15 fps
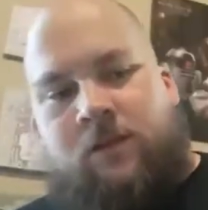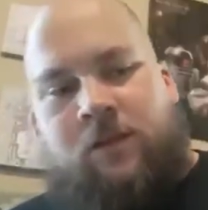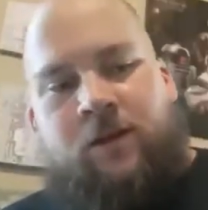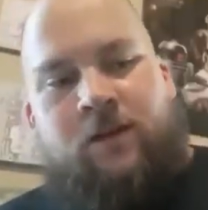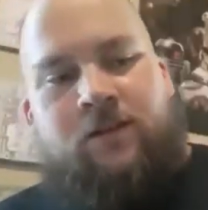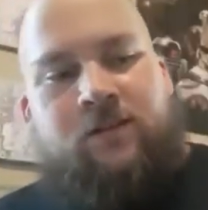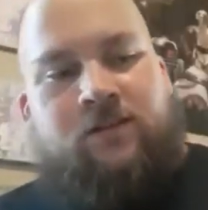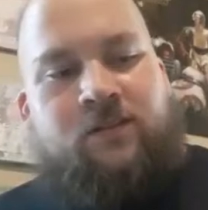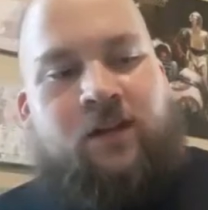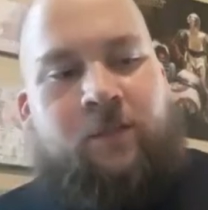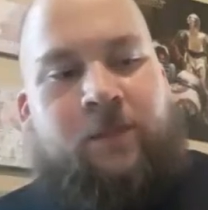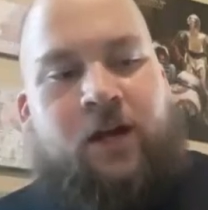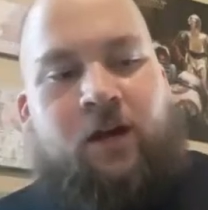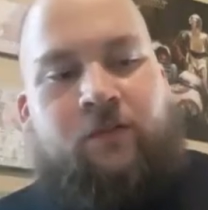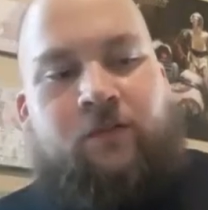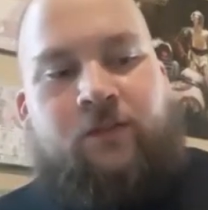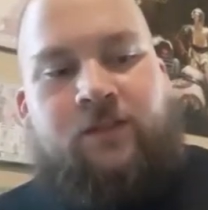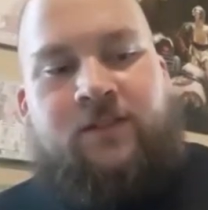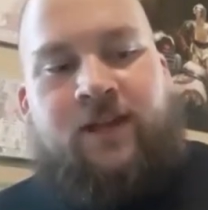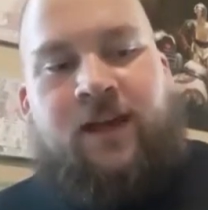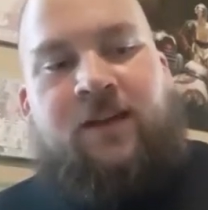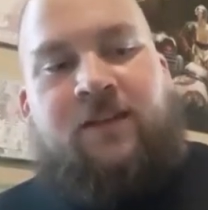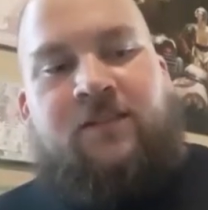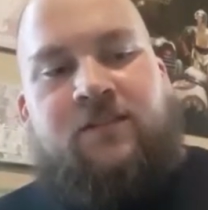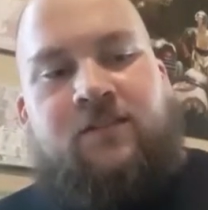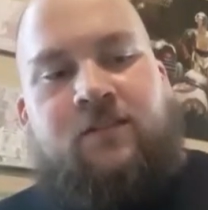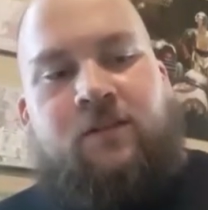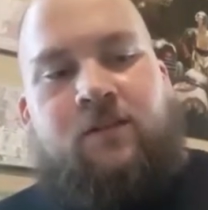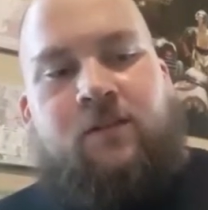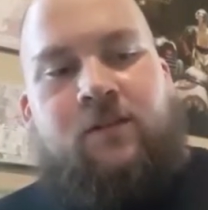Okay, it does a lot of powerful
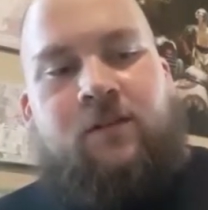attacks.